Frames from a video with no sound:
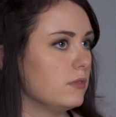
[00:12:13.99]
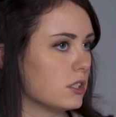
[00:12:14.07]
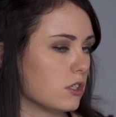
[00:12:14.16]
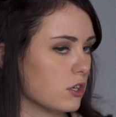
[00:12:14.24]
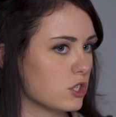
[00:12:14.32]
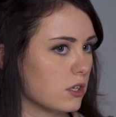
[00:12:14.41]

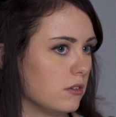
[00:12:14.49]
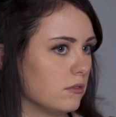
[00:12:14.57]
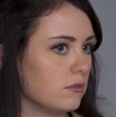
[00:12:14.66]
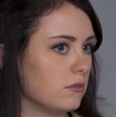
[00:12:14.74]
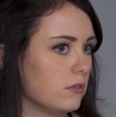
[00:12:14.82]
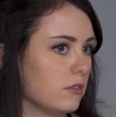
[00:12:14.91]
search
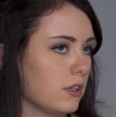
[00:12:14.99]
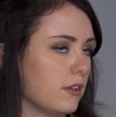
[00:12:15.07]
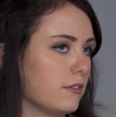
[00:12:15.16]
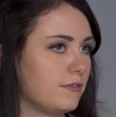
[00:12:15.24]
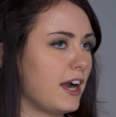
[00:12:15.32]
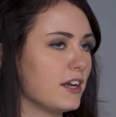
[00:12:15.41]
and
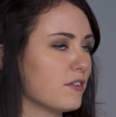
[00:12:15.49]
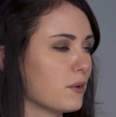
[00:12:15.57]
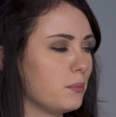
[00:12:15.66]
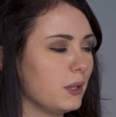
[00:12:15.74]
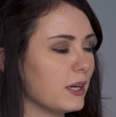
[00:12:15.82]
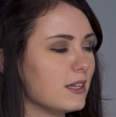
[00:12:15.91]
the find and
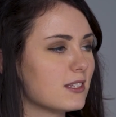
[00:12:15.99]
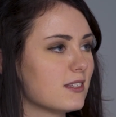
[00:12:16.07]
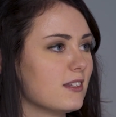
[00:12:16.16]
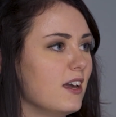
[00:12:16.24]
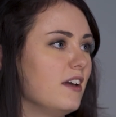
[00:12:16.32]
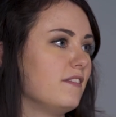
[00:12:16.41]
replace